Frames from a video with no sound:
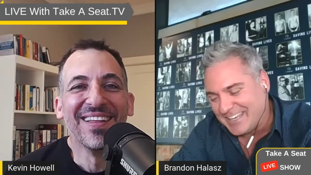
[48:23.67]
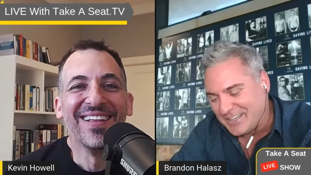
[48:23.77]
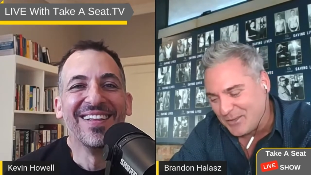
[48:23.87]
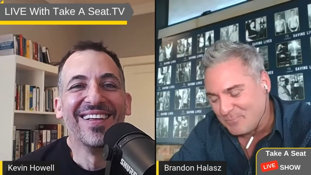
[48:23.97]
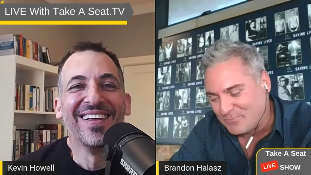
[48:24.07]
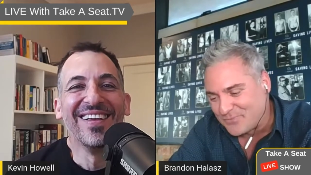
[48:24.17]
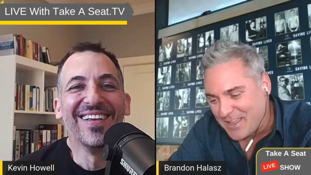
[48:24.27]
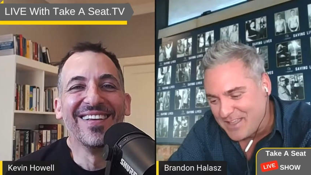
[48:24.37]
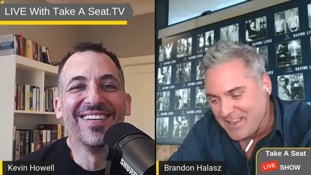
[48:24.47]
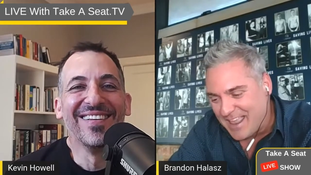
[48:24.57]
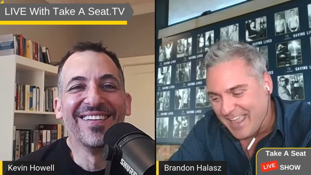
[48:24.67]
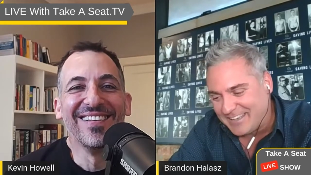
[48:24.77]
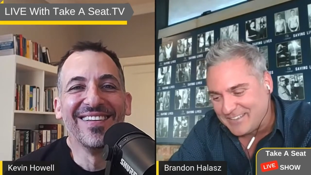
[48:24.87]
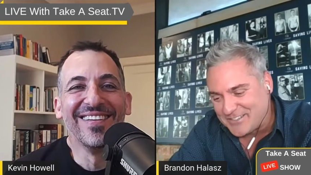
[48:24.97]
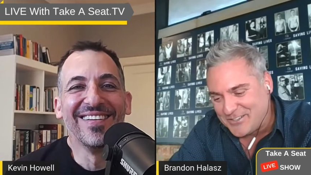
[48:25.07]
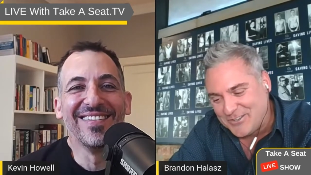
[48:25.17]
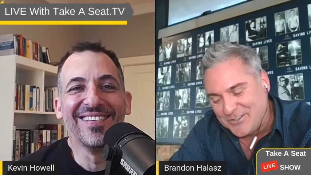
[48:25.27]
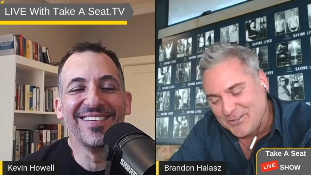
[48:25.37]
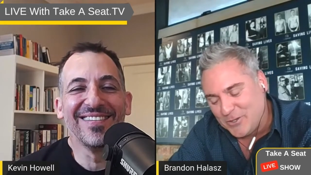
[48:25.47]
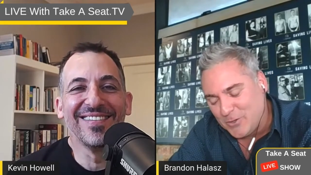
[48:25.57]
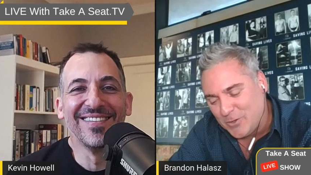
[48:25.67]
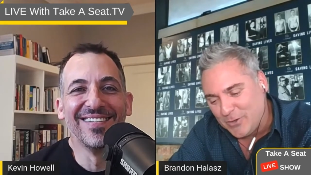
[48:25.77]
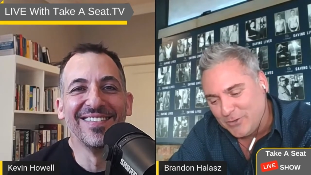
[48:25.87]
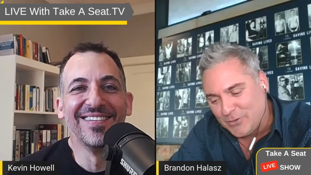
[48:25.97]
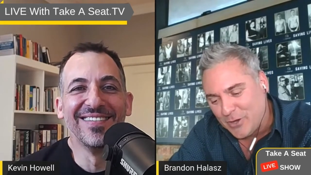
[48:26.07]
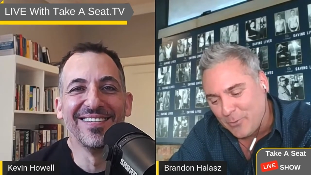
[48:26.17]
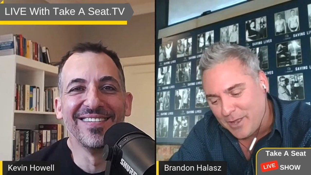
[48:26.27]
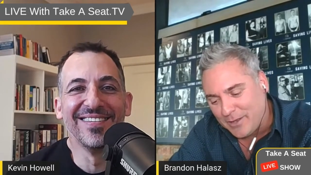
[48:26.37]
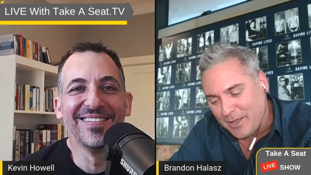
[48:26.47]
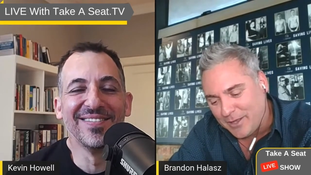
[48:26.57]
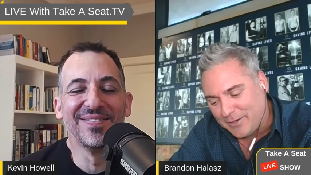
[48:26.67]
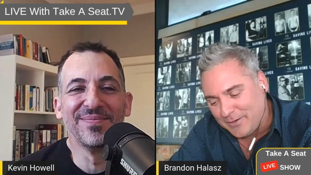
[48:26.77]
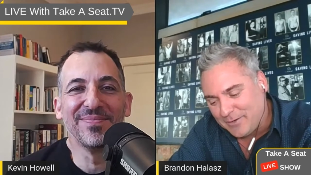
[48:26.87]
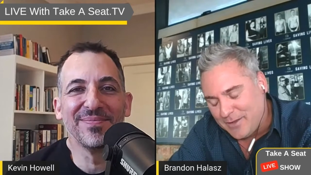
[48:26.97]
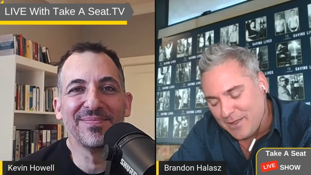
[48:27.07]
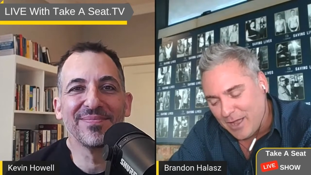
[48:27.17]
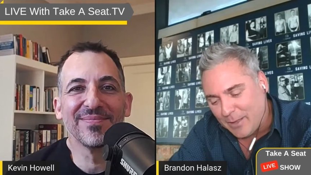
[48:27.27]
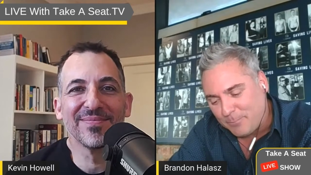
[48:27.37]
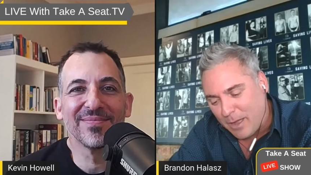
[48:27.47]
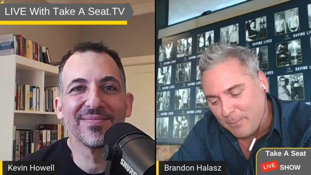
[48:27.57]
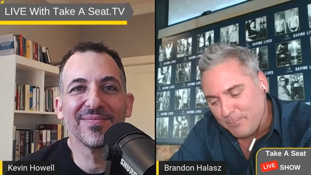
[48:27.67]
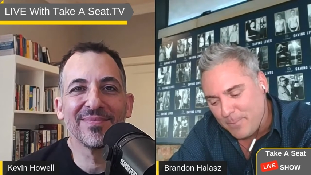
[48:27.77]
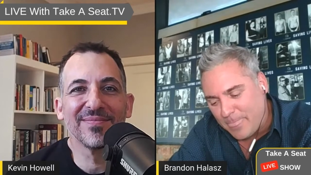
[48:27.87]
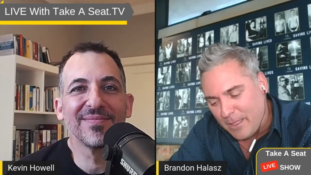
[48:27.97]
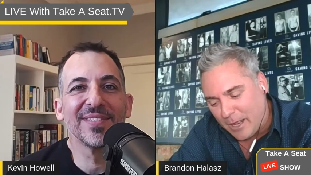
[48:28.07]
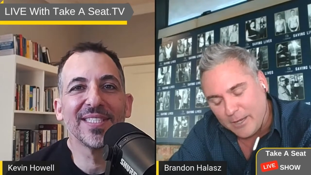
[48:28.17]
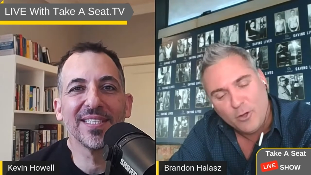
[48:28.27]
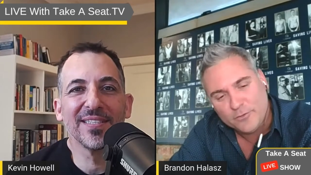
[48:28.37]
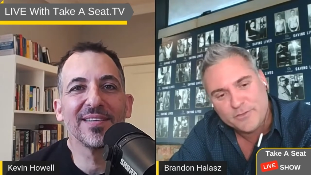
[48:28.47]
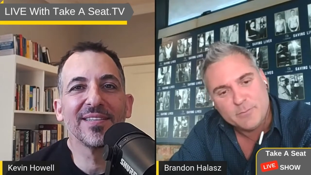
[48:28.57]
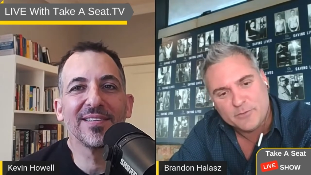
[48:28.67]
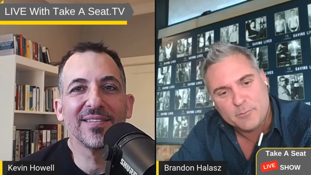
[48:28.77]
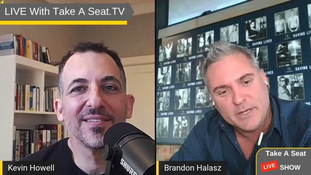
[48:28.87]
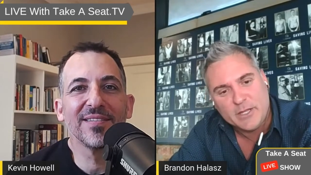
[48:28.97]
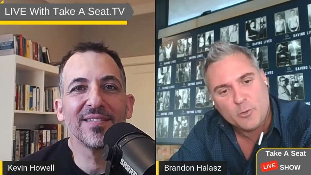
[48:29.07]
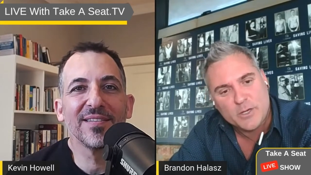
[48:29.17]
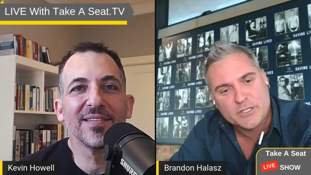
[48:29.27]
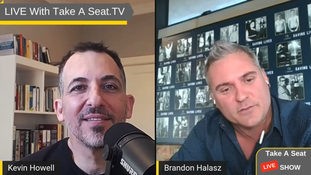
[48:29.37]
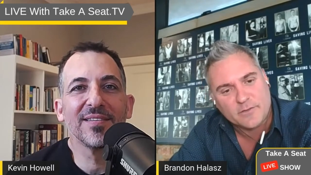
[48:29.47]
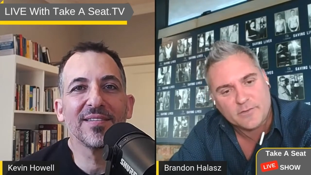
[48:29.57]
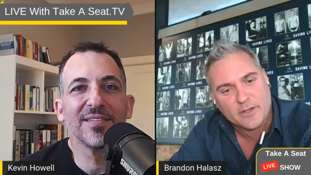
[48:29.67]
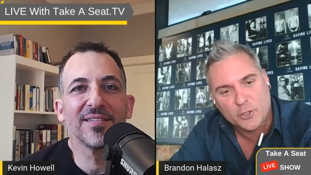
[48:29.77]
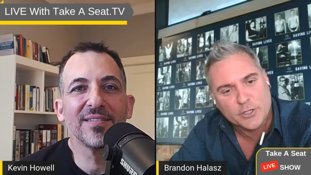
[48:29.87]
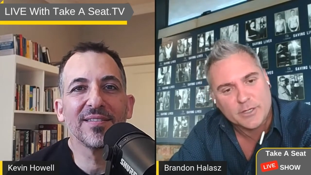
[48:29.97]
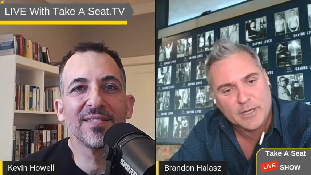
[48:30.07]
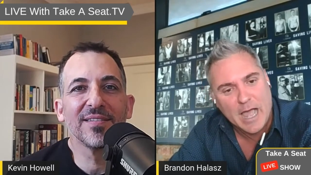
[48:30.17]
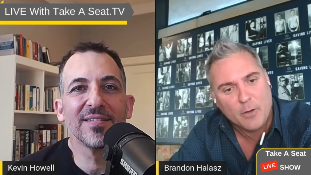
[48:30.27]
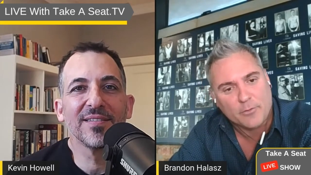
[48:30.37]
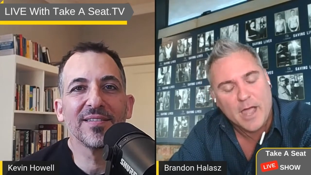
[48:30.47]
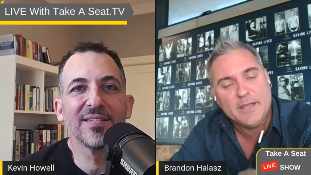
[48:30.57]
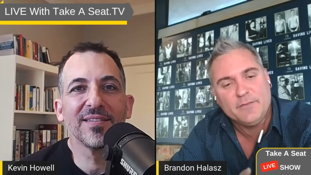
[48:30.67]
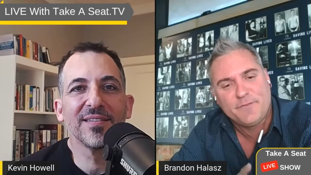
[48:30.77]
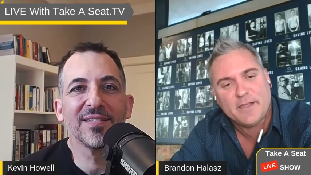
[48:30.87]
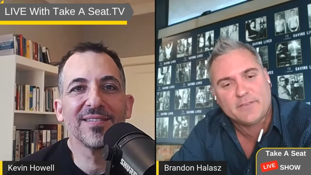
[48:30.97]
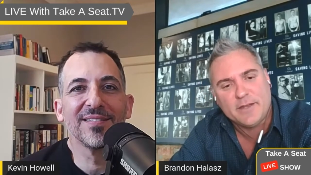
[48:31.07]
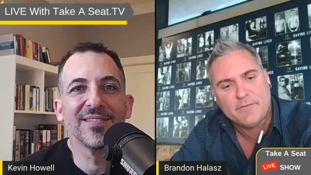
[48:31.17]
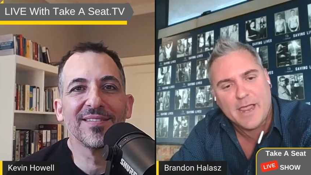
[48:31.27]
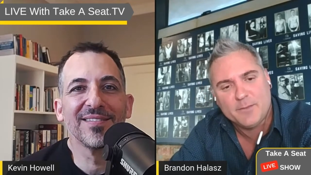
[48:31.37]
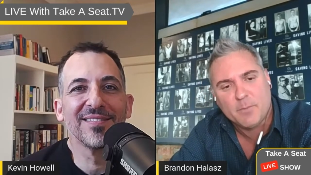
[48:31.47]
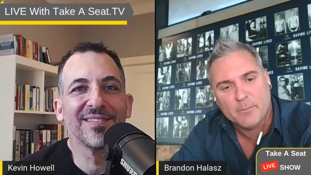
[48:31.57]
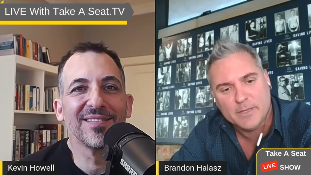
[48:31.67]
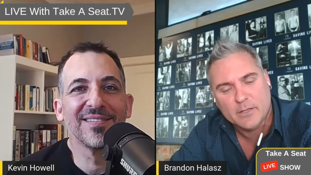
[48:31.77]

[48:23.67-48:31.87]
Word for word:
Speaker 1: and um, and you know, I, I I I asked him as many questions as I could in an hour. I, in fact, I never ate my